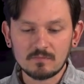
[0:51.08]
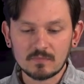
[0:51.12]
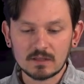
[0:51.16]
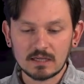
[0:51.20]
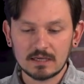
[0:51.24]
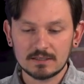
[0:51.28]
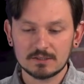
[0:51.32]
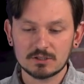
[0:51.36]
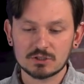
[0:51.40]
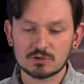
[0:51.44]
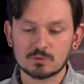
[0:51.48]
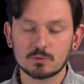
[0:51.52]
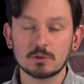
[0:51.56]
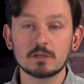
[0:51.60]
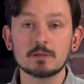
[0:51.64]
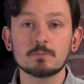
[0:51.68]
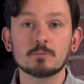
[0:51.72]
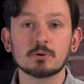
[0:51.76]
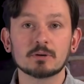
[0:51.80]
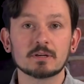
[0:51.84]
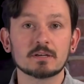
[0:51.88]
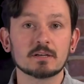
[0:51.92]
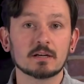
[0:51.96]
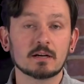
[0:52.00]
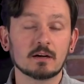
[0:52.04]
and just really
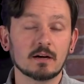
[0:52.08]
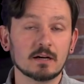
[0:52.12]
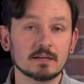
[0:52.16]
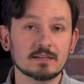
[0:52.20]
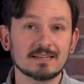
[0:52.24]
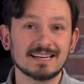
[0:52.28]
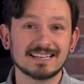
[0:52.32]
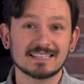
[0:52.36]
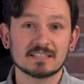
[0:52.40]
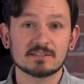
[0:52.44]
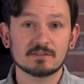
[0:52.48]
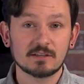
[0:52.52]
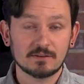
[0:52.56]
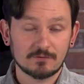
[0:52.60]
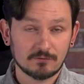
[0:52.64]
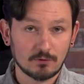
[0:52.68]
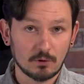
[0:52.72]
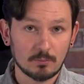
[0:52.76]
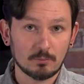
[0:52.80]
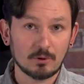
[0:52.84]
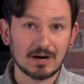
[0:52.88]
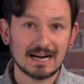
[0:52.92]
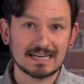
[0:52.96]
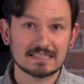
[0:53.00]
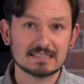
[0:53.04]
put into context, for
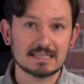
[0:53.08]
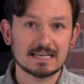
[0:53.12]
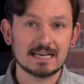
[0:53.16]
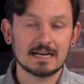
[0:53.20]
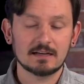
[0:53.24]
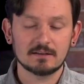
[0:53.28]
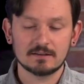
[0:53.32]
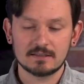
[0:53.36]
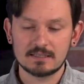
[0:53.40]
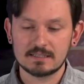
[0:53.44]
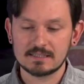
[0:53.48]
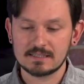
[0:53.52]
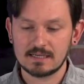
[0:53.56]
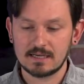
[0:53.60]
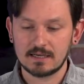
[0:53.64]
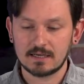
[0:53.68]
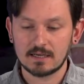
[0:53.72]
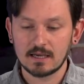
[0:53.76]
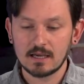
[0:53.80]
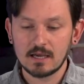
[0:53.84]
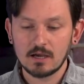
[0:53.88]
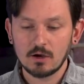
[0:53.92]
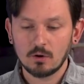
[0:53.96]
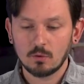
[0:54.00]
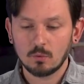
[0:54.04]
practicality's sake,
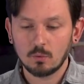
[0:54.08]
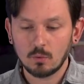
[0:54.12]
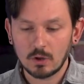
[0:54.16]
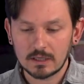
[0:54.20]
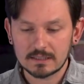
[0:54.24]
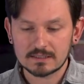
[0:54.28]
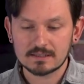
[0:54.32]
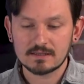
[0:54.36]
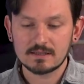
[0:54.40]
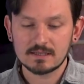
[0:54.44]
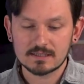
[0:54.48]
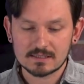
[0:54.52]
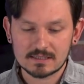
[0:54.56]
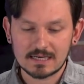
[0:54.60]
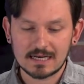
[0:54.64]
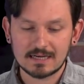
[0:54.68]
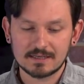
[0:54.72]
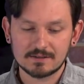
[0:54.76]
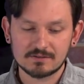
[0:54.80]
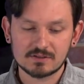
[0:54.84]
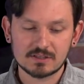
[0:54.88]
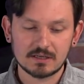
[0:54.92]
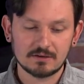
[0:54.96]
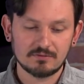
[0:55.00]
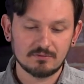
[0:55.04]
what this kind
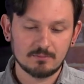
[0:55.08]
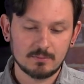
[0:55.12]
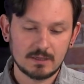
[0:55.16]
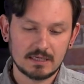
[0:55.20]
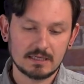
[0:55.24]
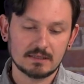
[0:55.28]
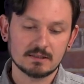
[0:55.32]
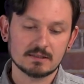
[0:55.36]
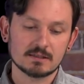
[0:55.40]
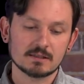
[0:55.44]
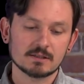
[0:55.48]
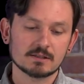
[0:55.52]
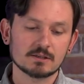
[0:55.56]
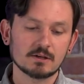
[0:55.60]
of stuff means.